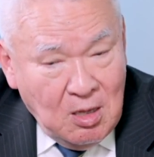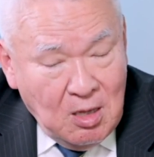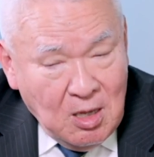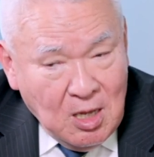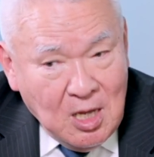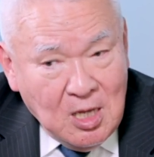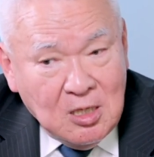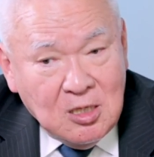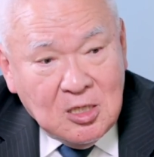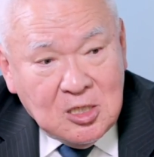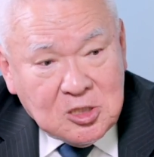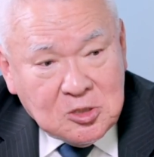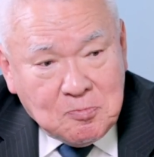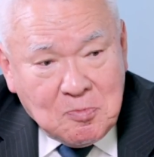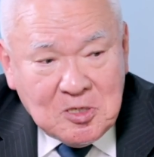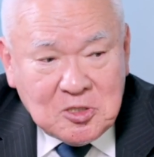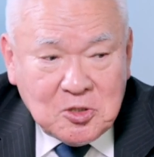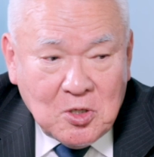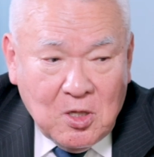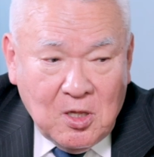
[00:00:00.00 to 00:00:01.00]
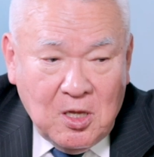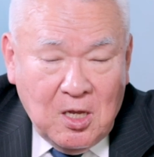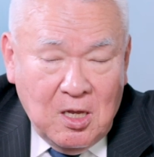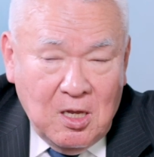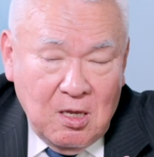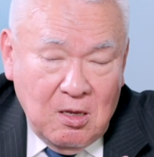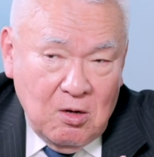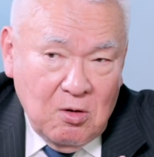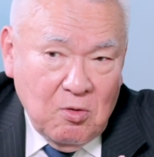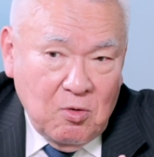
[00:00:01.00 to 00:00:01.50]
And especially,
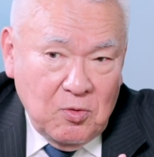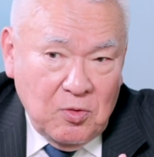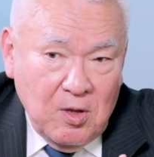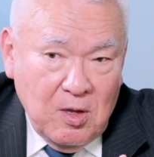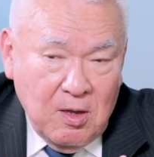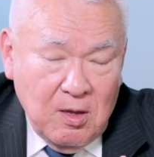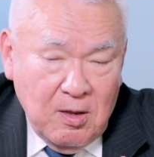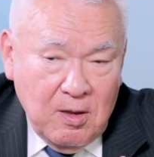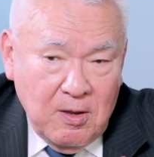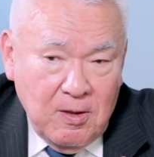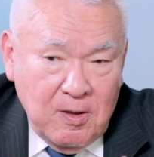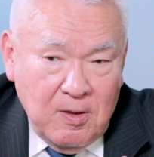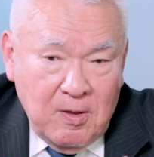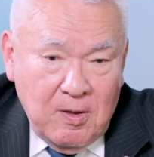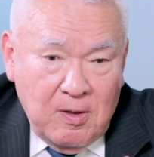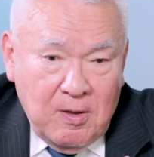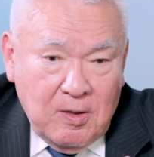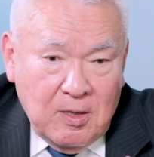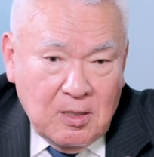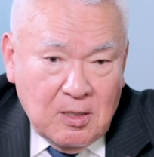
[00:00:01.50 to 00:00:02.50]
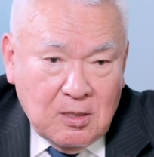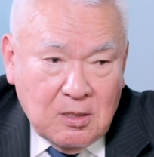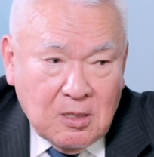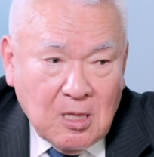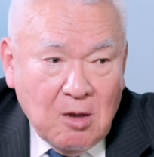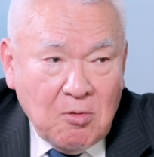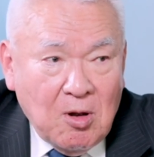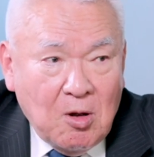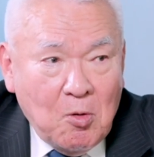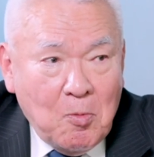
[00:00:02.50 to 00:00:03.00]
the
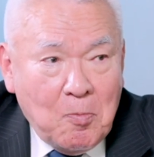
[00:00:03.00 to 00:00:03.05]
Taiwan